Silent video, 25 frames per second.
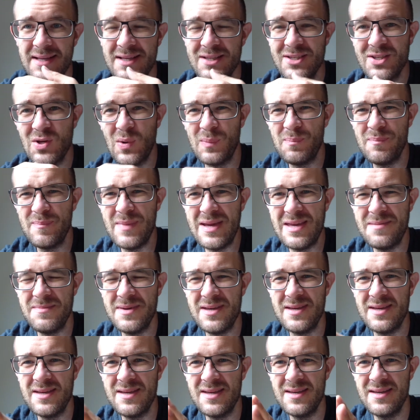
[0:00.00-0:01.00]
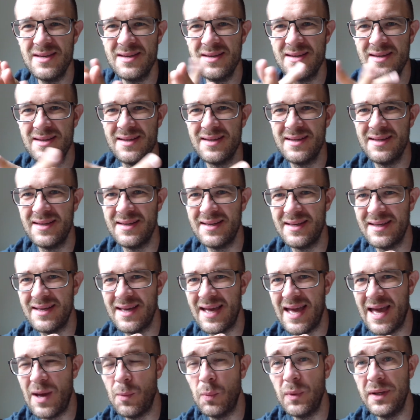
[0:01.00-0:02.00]
So maybe
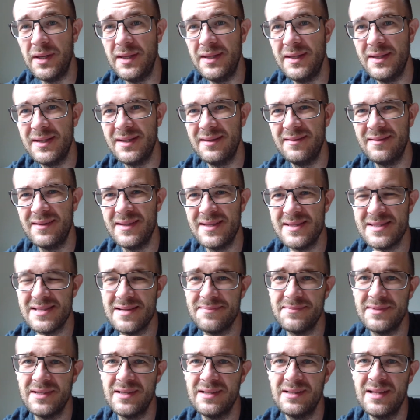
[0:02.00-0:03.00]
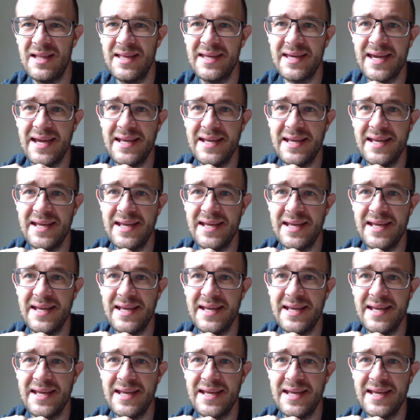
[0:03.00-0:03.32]
a week you need something like